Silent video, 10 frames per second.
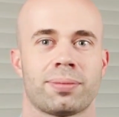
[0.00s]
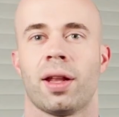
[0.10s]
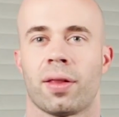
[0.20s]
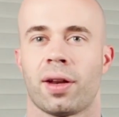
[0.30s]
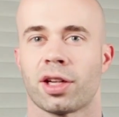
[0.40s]

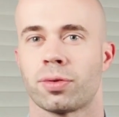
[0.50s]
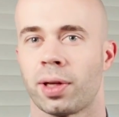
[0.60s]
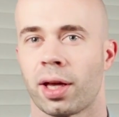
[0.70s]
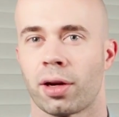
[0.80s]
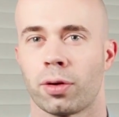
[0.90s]
Now the next 3
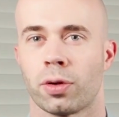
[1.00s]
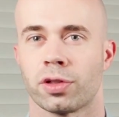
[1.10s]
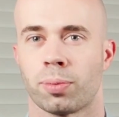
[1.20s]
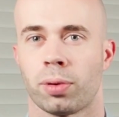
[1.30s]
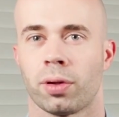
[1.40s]
categories
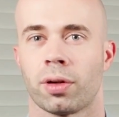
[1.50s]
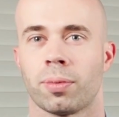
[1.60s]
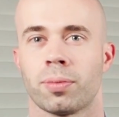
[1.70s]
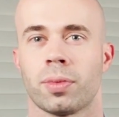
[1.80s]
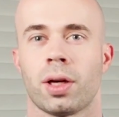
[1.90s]
of
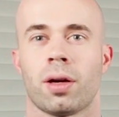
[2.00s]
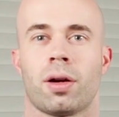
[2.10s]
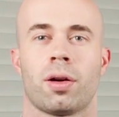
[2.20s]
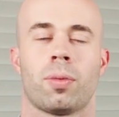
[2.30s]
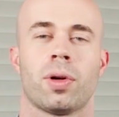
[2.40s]
polearm
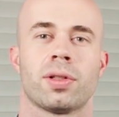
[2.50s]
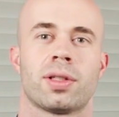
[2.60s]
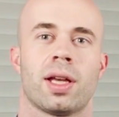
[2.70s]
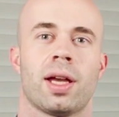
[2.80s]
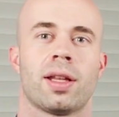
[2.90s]
are ones
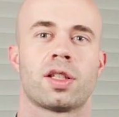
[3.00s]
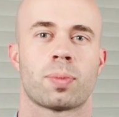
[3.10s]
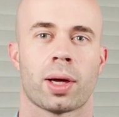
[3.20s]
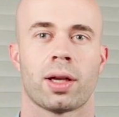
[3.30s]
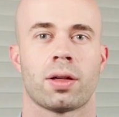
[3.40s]
that
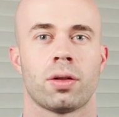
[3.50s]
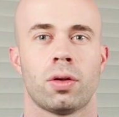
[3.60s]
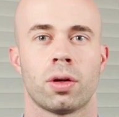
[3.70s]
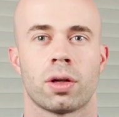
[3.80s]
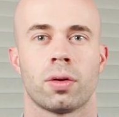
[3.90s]
spike,
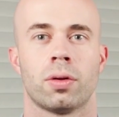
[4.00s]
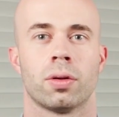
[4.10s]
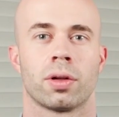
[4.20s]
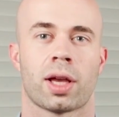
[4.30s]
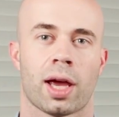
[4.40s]
hook,
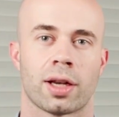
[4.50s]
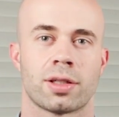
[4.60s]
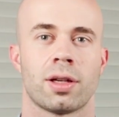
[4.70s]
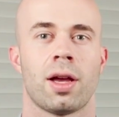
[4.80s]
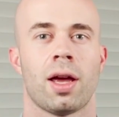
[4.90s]
or
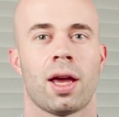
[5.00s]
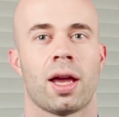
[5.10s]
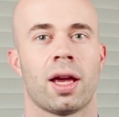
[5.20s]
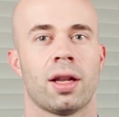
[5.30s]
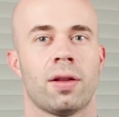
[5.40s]
catch.
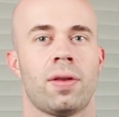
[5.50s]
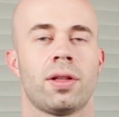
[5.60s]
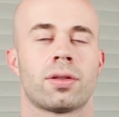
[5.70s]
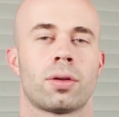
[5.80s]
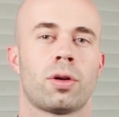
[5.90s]
And
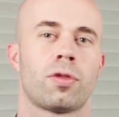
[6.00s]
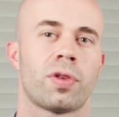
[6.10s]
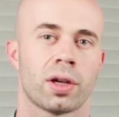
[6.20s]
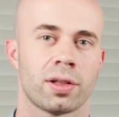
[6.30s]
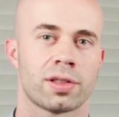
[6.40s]
these are all
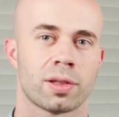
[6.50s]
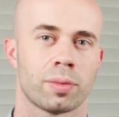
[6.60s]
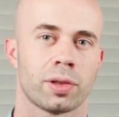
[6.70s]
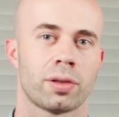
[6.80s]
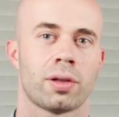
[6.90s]
fairly
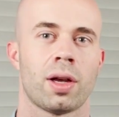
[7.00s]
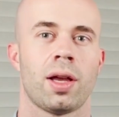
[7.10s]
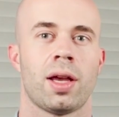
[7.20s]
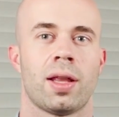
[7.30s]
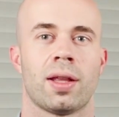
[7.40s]
similar
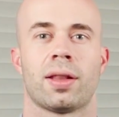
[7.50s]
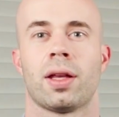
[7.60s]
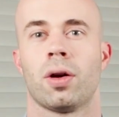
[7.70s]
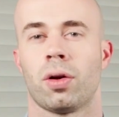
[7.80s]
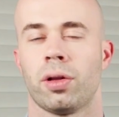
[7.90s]
in that
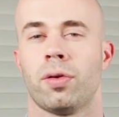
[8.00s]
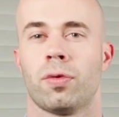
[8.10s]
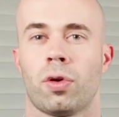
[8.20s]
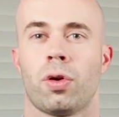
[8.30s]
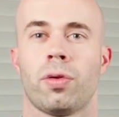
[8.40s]
they all
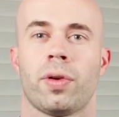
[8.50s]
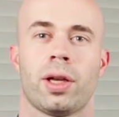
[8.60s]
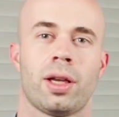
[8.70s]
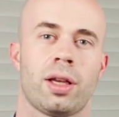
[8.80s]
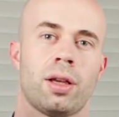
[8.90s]
involve
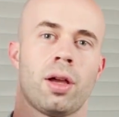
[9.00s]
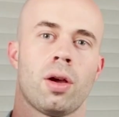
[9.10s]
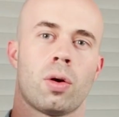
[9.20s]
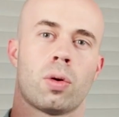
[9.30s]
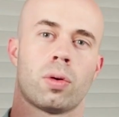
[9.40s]
a
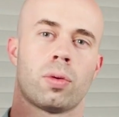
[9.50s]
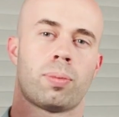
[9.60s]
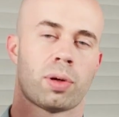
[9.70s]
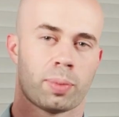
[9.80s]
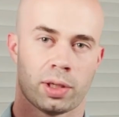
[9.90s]
whole
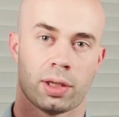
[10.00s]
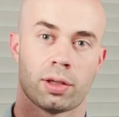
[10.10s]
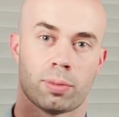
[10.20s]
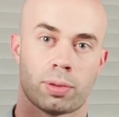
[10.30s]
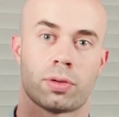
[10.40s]

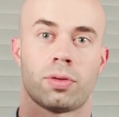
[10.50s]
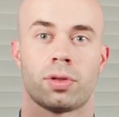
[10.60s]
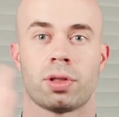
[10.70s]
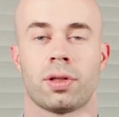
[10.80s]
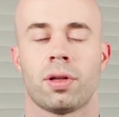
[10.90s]
perpendicular
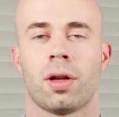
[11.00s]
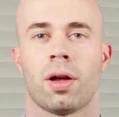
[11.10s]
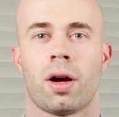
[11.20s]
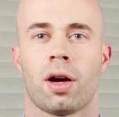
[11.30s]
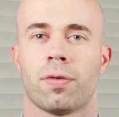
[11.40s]
protrusion
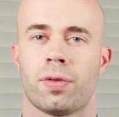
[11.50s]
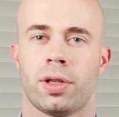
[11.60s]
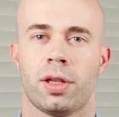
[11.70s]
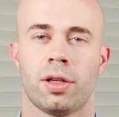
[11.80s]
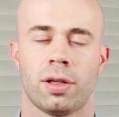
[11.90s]
off
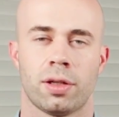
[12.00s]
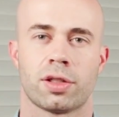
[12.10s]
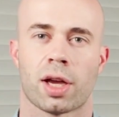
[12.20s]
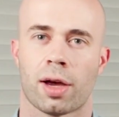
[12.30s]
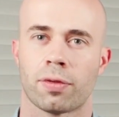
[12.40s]
the
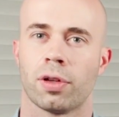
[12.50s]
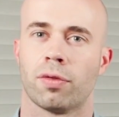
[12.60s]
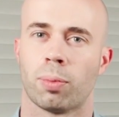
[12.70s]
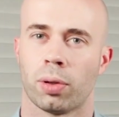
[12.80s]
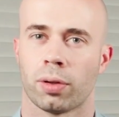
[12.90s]
shaft of
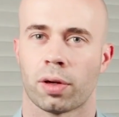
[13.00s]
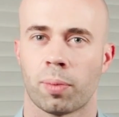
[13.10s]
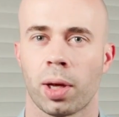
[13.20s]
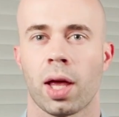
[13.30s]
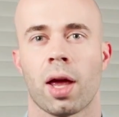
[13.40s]
a
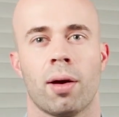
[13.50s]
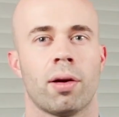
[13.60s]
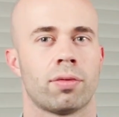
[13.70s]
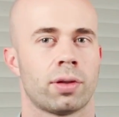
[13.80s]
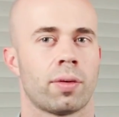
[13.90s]
polearm.
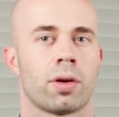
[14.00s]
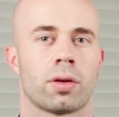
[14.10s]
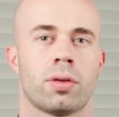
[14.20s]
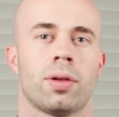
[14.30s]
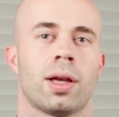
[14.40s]
However, I would
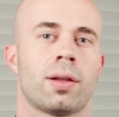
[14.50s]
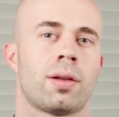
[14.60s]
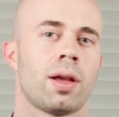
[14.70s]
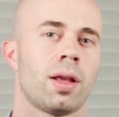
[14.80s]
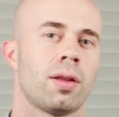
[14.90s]
argue that
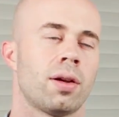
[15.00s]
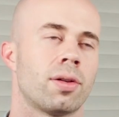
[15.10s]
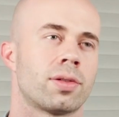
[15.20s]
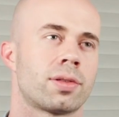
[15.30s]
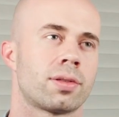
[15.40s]

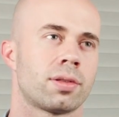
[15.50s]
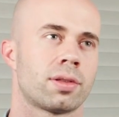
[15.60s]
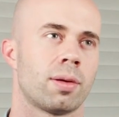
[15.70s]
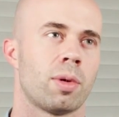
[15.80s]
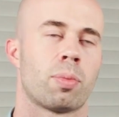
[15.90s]
there's
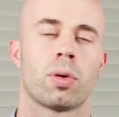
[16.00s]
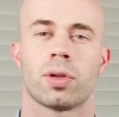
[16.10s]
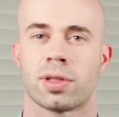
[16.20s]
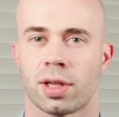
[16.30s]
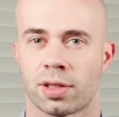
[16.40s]
some important
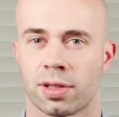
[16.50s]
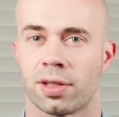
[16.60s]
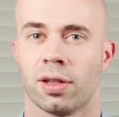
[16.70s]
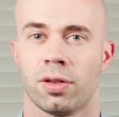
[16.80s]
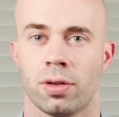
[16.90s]
distinctions
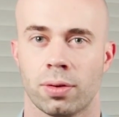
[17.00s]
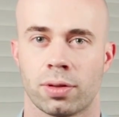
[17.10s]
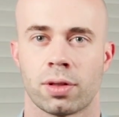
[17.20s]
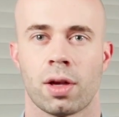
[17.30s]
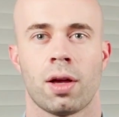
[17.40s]
in their
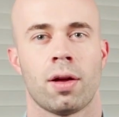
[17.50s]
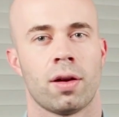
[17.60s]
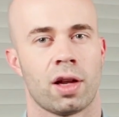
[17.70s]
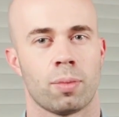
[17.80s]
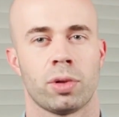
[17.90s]
use.
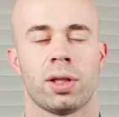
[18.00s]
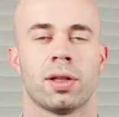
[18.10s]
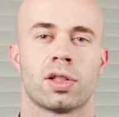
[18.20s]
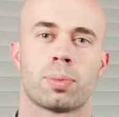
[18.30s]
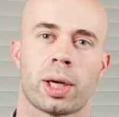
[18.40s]
Namely,
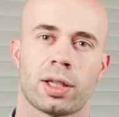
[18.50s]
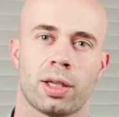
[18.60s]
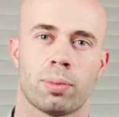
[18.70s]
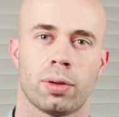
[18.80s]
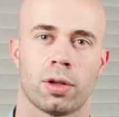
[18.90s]
a
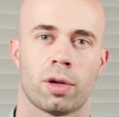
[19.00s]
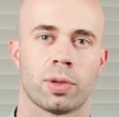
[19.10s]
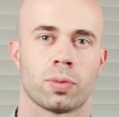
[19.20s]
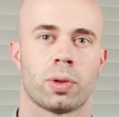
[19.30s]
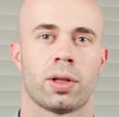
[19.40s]
spiking polearm
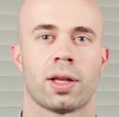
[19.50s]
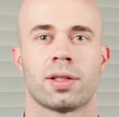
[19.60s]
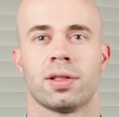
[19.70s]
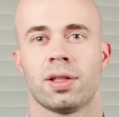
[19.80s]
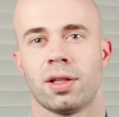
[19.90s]
is one that's
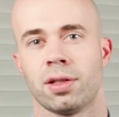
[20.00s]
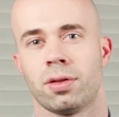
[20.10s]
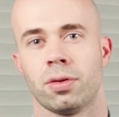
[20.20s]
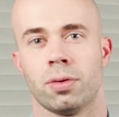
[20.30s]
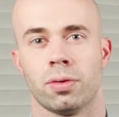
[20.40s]
intended
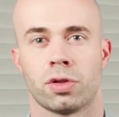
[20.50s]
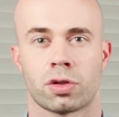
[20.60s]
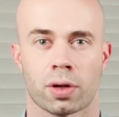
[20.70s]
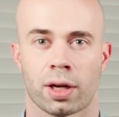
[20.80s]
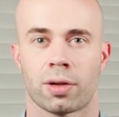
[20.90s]
to
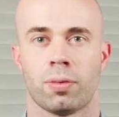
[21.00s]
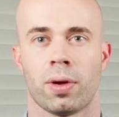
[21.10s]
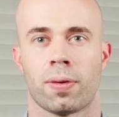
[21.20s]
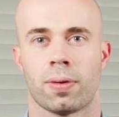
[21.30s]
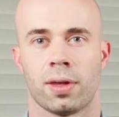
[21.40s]
strike
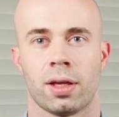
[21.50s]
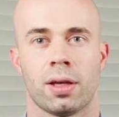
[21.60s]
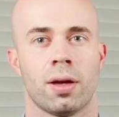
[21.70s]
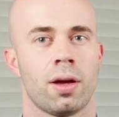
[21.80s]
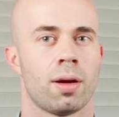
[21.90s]
with
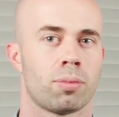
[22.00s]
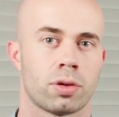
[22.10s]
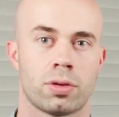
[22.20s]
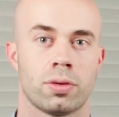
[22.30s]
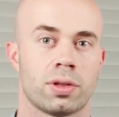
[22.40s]
the
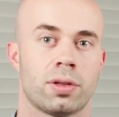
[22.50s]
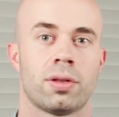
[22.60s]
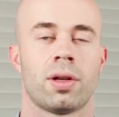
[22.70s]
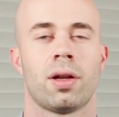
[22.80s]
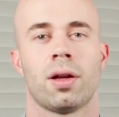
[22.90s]

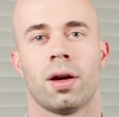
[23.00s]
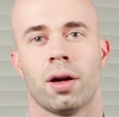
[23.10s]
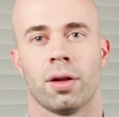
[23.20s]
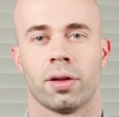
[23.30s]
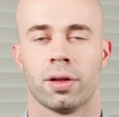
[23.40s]
protrusion
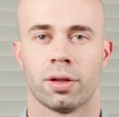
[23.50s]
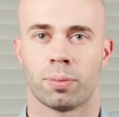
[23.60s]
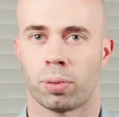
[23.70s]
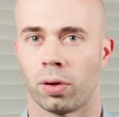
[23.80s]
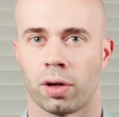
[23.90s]
on the
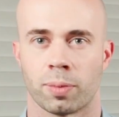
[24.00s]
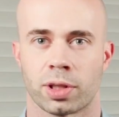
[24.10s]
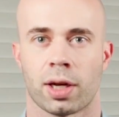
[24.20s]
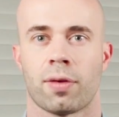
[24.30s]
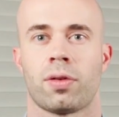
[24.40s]
polearm
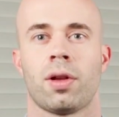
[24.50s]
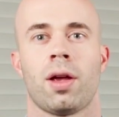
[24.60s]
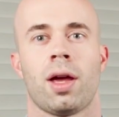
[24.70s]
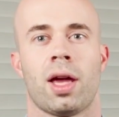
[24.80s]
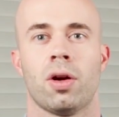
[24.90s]
shaft.
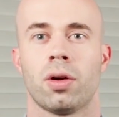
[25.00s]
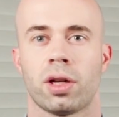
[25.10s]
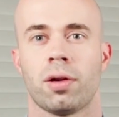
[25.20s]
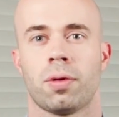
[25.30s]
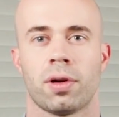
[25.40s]
A
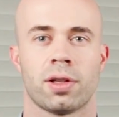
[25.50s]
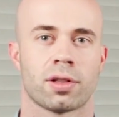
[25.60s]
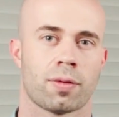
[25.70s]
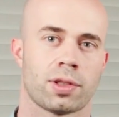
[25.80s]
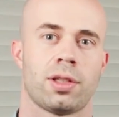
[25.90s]
hooking one is
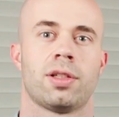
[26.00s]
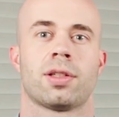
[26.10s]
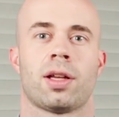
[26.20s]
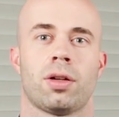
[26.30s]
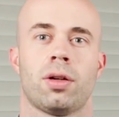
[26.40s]
obviously
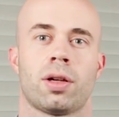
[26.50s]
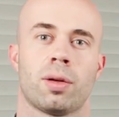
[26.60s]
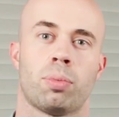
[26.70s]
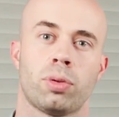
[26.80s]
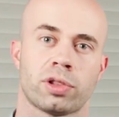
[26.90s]
designed to hook
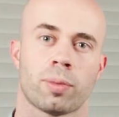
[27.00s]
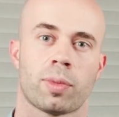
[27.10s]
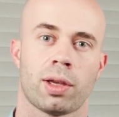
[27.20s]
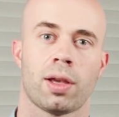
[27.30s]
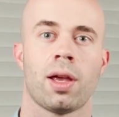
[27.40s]
and pull
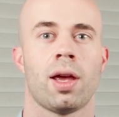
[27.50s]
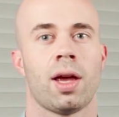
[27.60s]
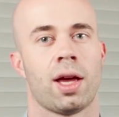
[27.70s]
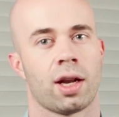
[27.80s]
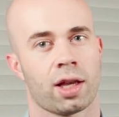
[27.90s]
something,
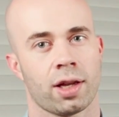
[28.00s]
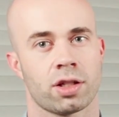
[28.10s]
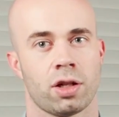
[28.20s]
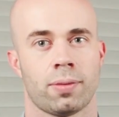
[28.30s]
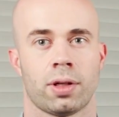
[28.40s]
and a
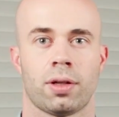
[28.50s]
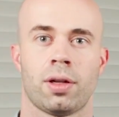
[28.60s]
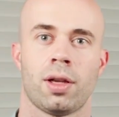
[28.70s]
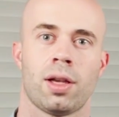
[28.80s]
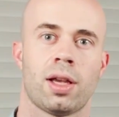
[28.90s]
catching
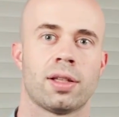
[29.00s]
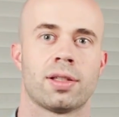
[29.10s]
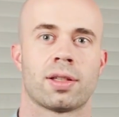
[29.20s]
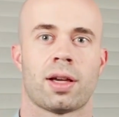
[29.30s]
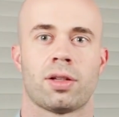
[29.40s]
one is
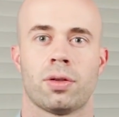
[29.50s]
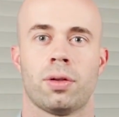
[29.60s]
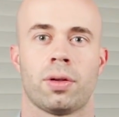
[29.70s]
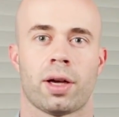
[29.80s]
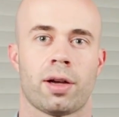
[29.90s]
designed
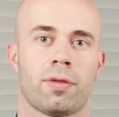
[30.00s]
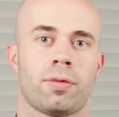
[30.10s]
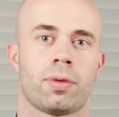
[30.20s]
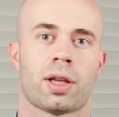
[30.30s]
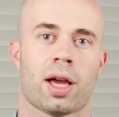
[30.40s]
to kind of
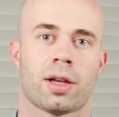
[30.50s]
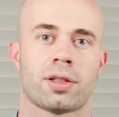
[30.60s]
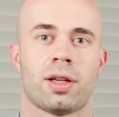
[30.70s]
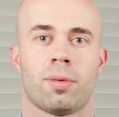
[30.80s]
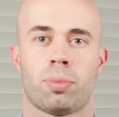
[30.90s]

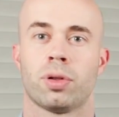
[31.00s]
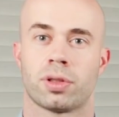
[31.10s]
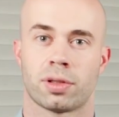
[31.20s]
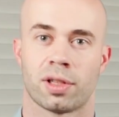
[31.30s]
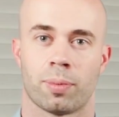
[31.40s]
catch and
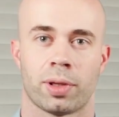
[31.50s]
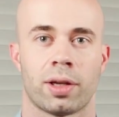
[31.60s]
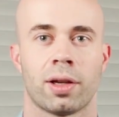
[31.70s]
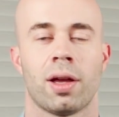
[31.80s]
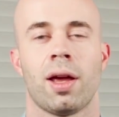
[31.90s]
push something.